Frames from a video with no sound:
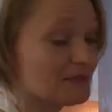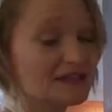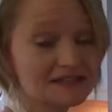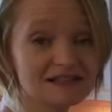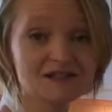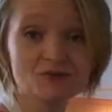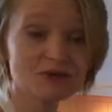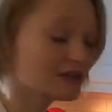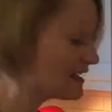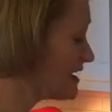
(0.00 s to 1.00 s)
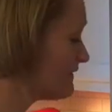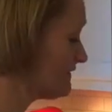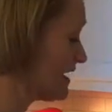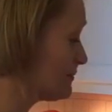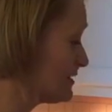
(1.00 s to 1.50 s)
this is a really
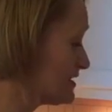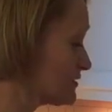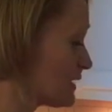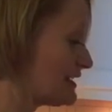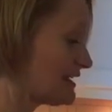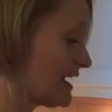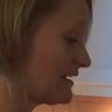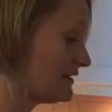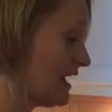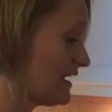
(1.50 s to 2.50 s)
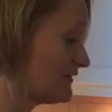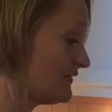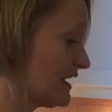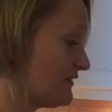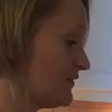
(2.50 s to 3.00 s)
fabulous way to add a lot of
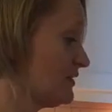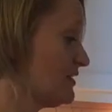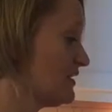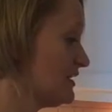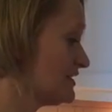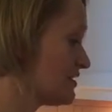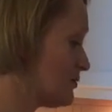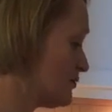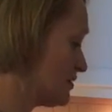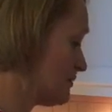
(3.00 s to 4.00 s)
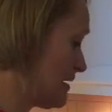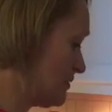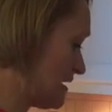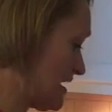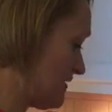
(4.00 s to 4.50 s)
flavor. So I'll put about
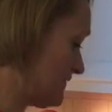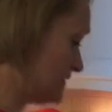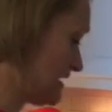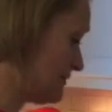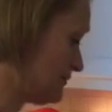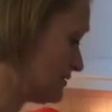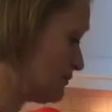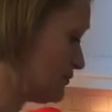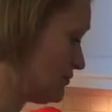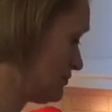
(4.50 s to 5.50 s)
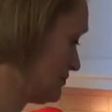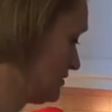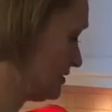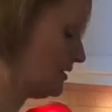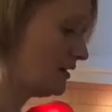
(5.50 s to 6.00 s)
a half a tablespoon
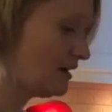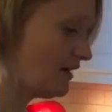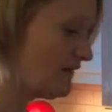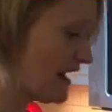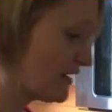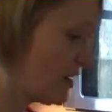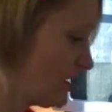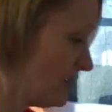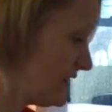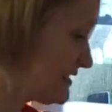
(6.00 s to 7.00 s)
of that garlic